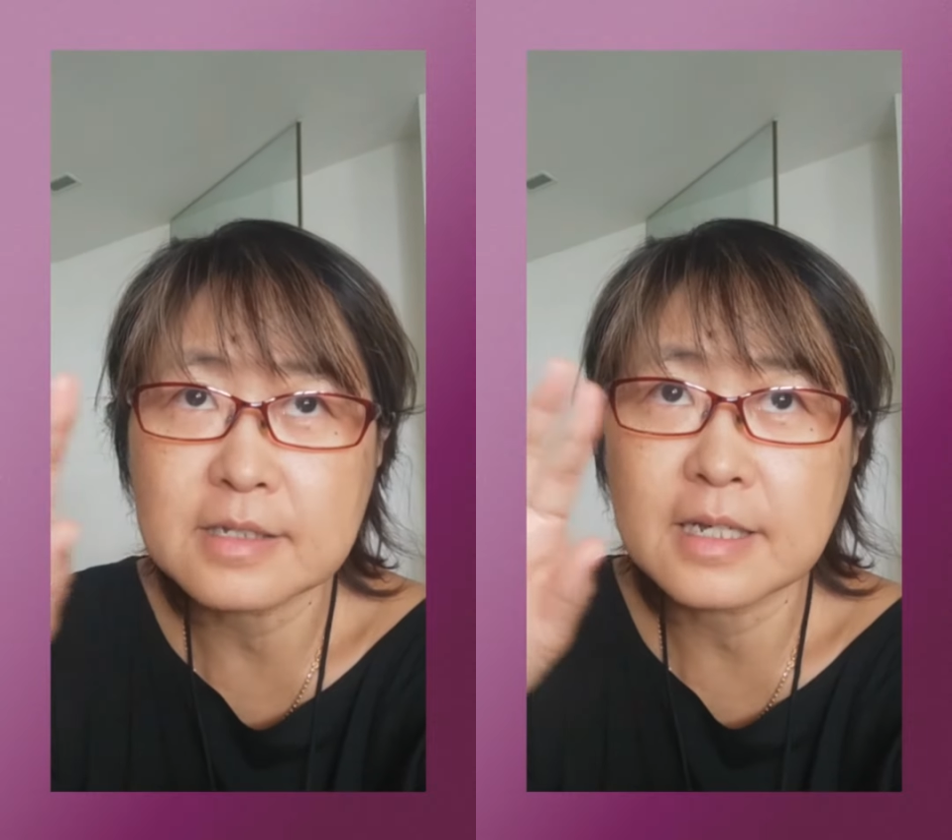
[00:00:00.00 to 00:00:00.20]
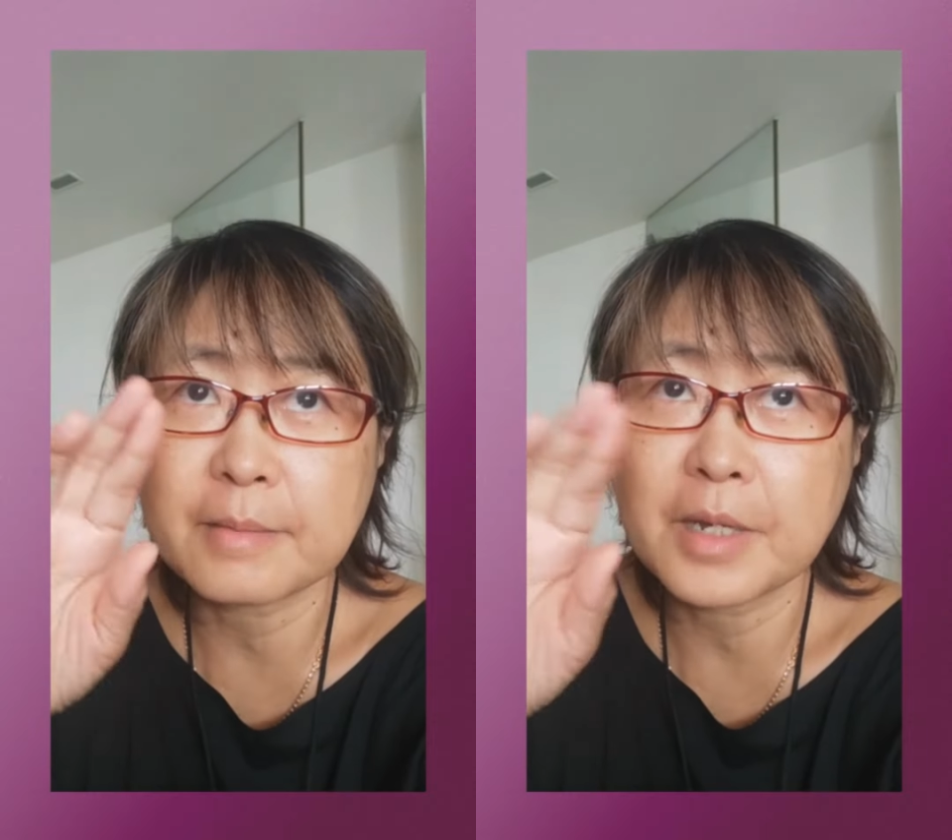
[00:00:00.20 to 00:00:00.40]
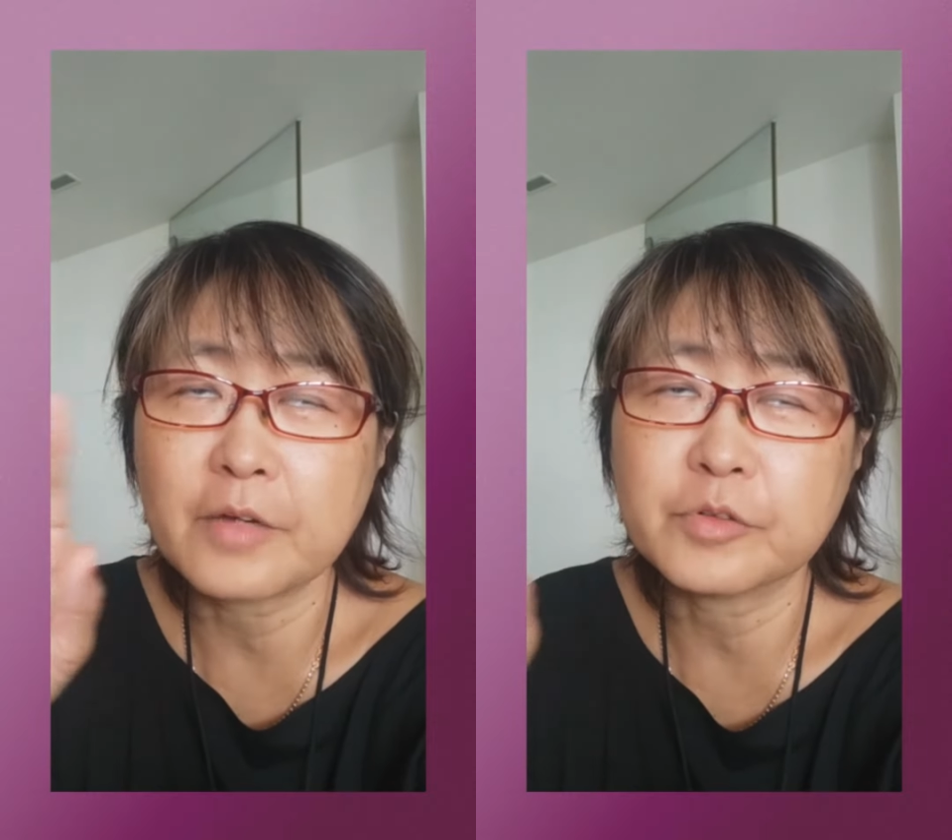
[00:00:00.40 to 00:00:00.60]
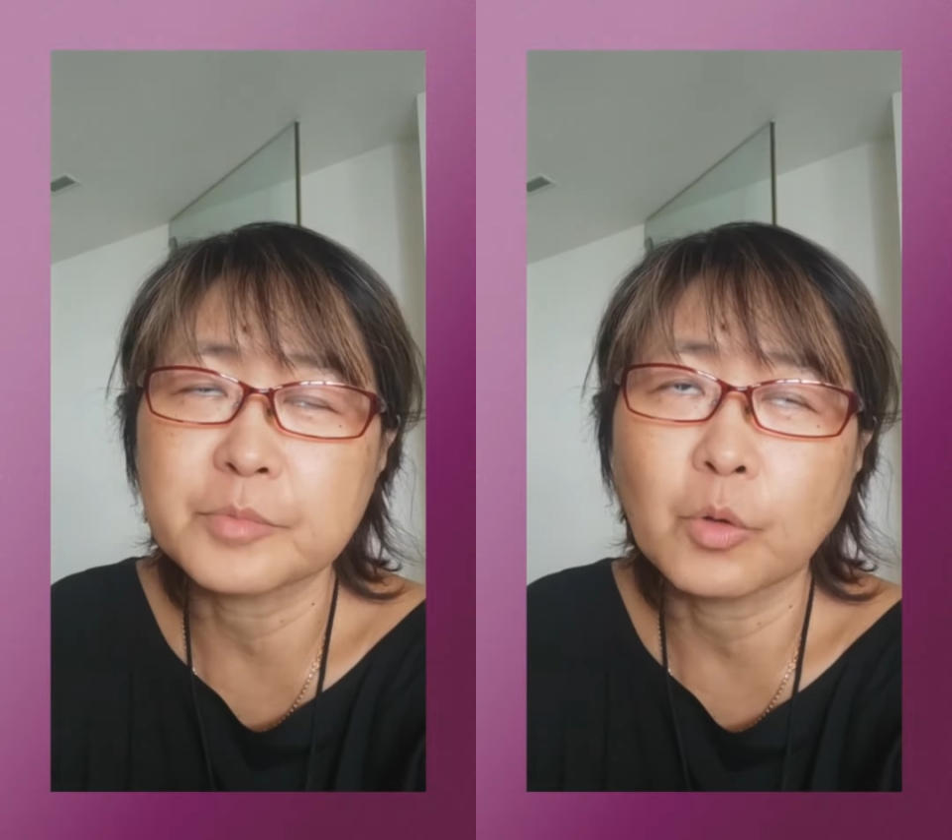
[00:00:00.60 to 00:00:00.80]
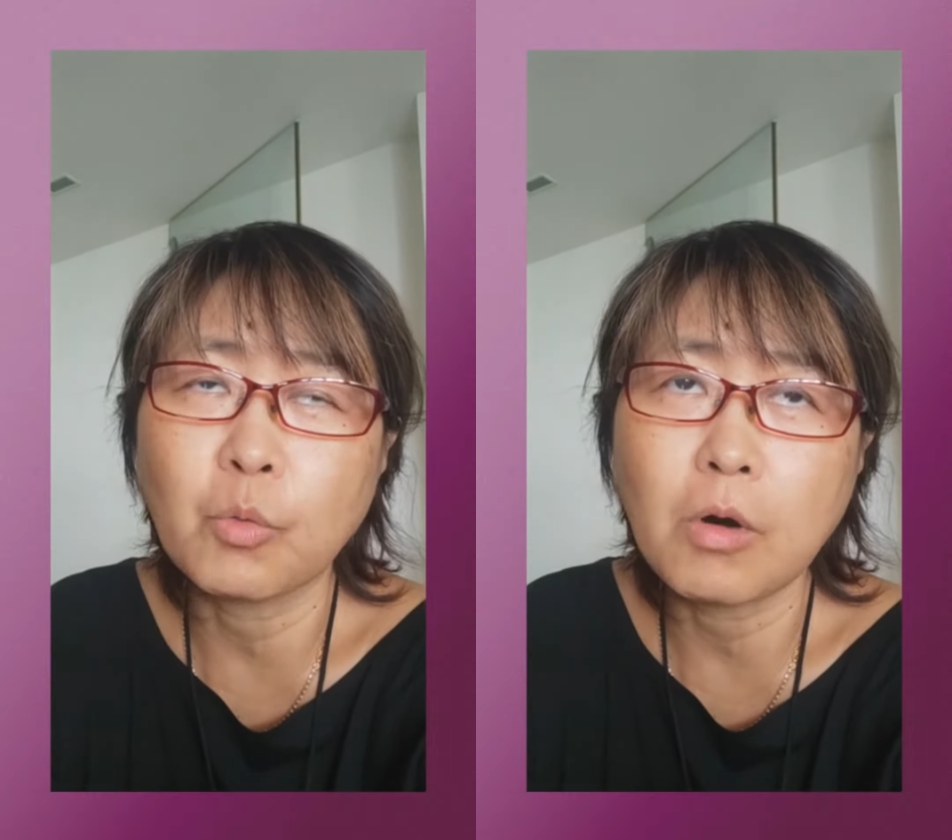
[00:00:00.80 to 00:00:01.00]
coming up from
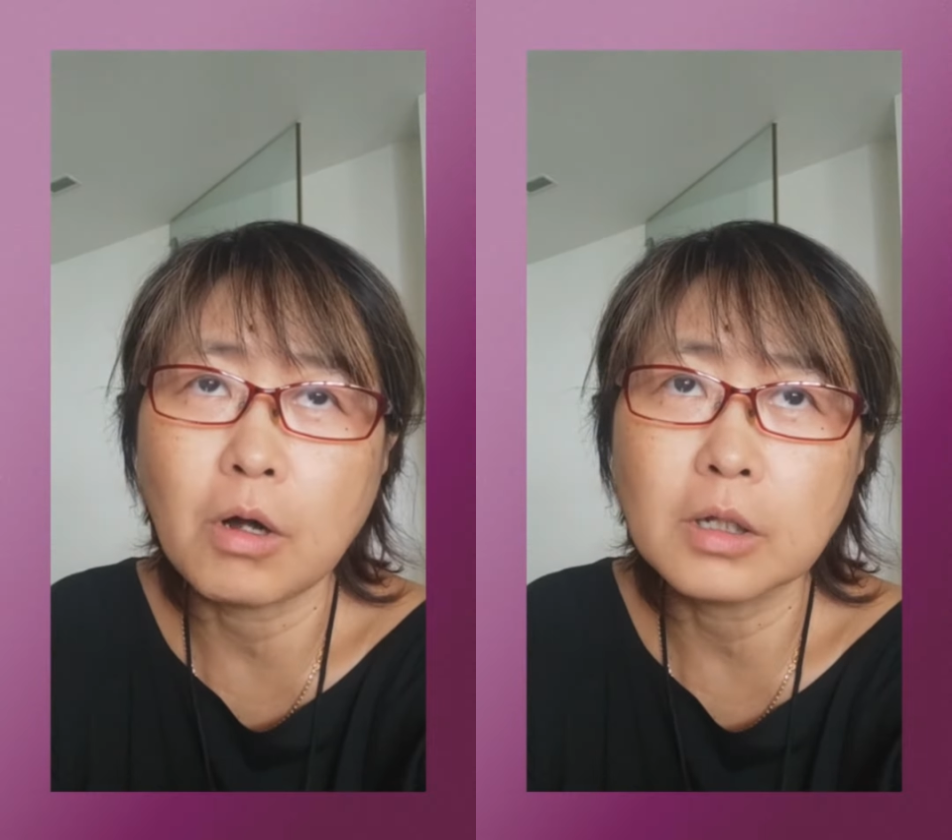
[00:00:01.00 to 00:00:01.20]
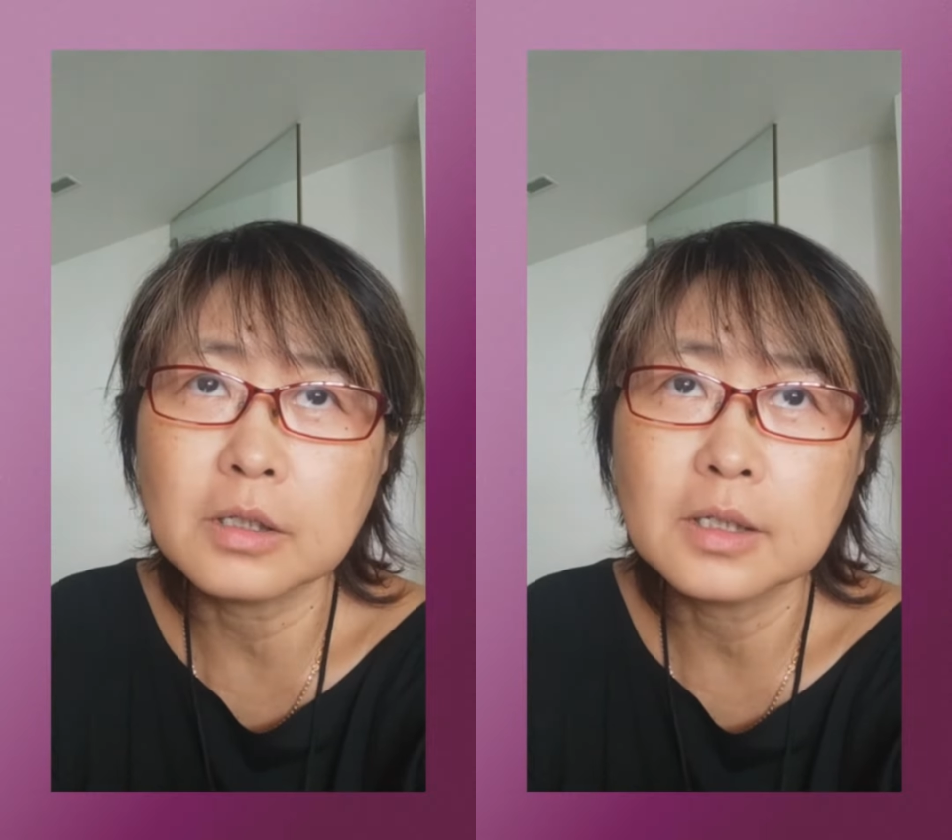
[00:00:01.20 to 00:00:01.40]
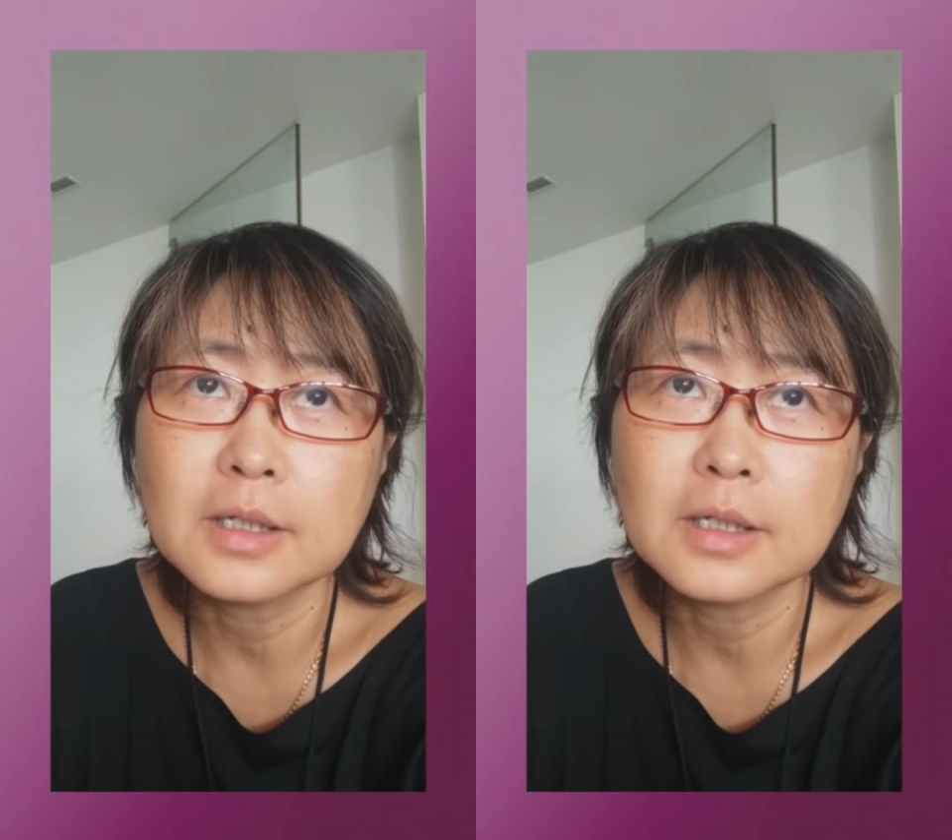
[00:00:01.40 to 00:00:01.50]
the wall.